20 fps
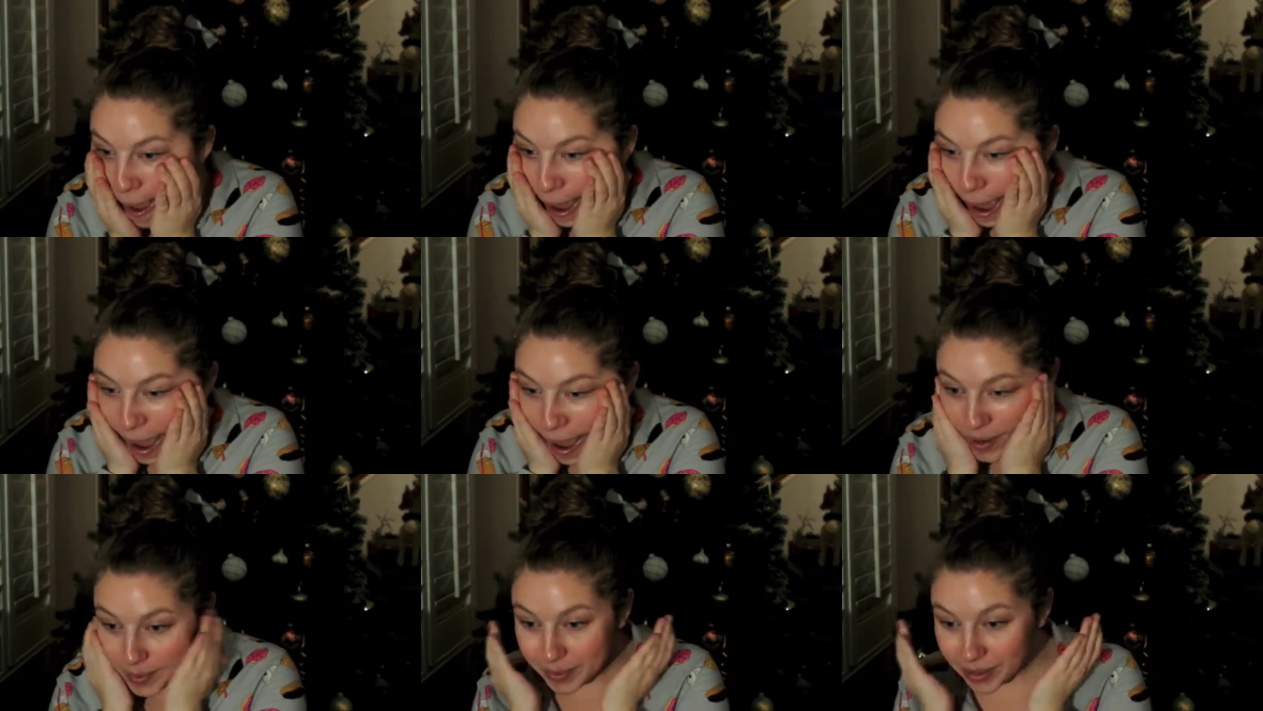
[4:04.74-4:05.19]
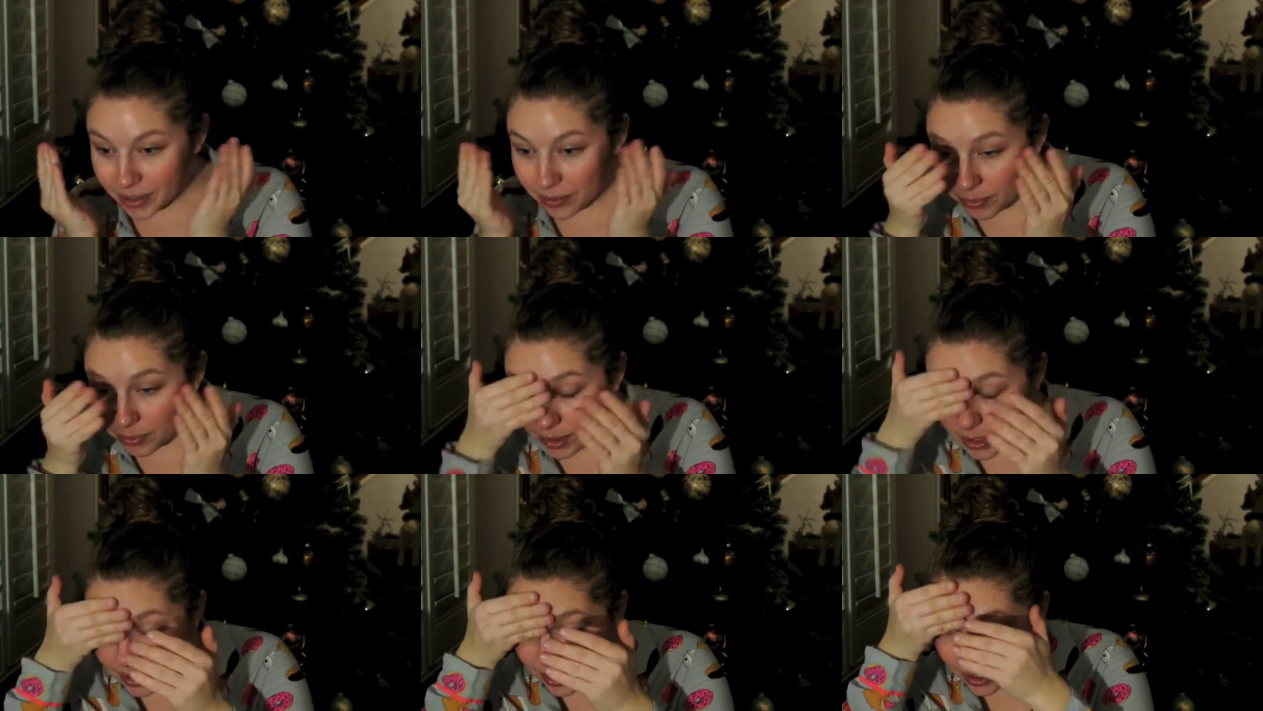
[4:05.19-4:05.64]
I might
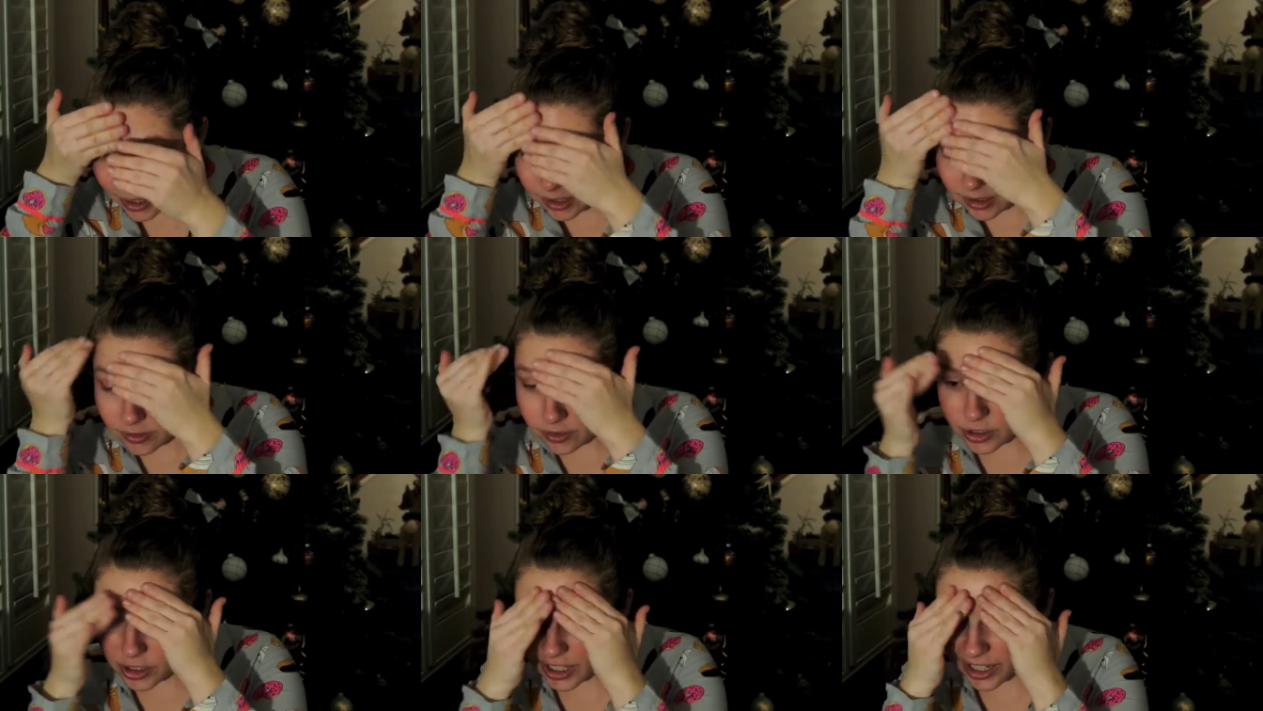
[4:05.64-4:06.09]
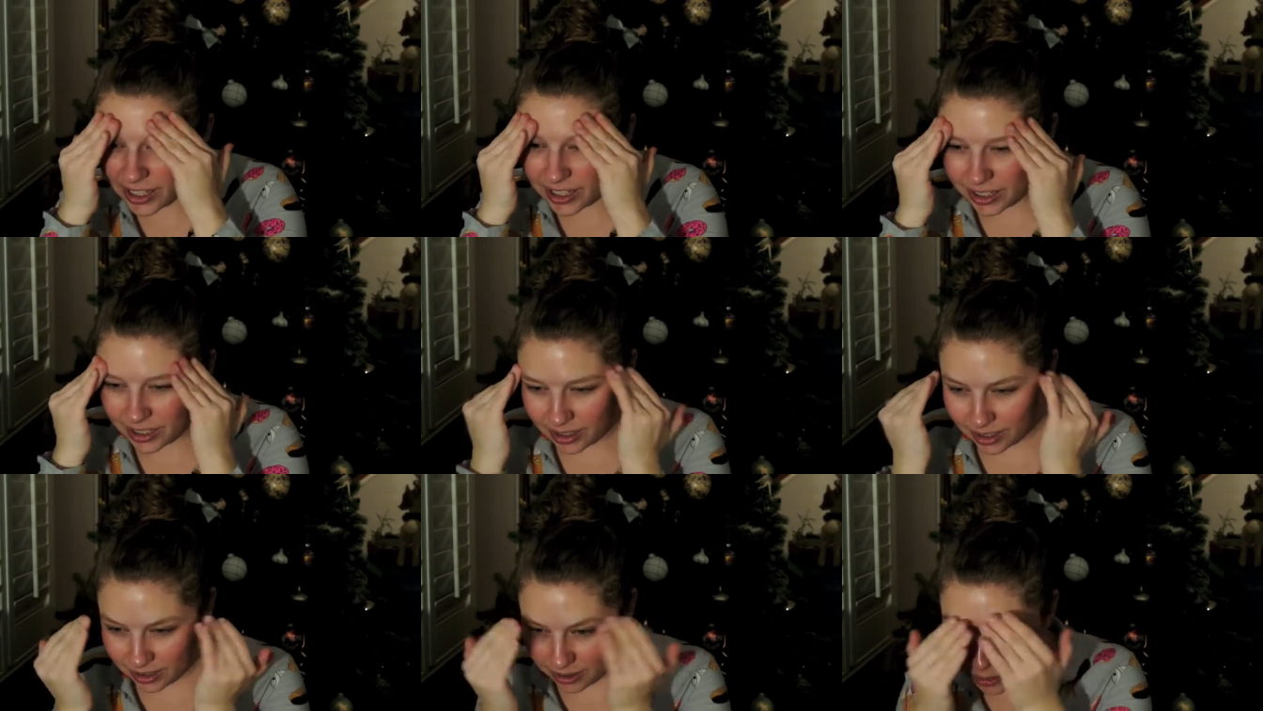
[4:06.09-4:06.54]
be kind of shiny
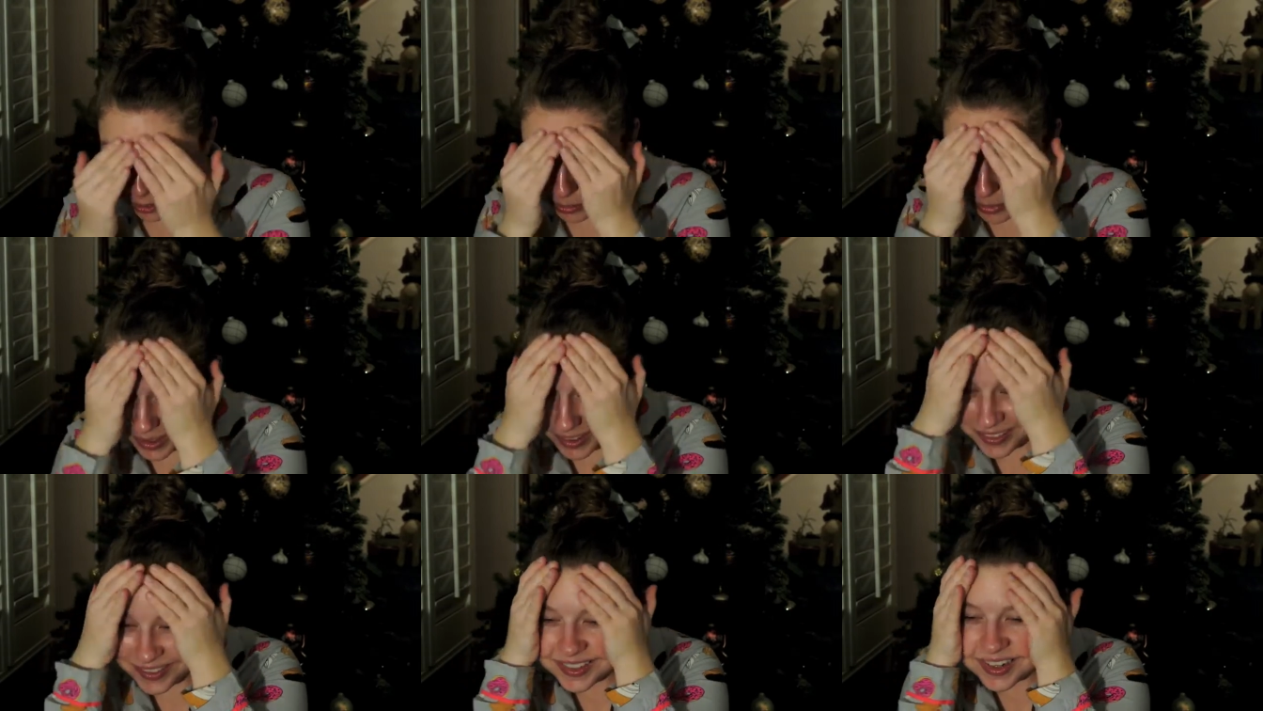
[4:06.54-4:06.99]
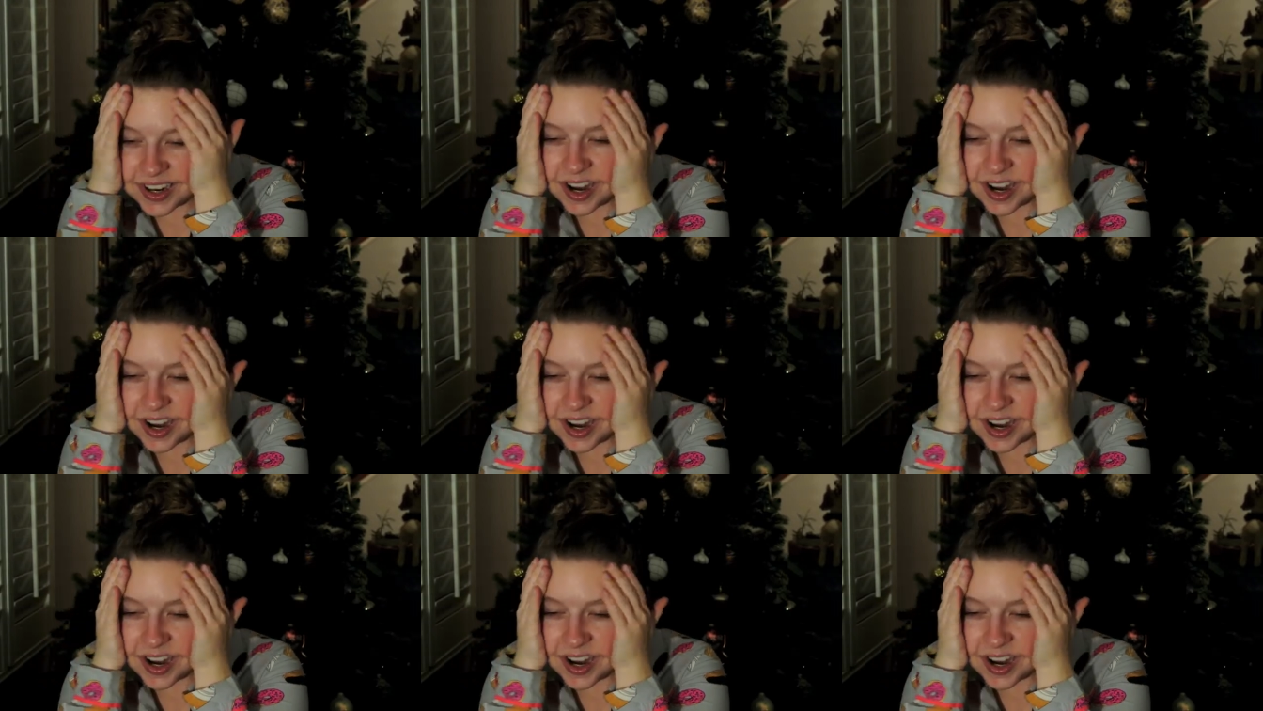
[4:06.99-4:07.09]
now, but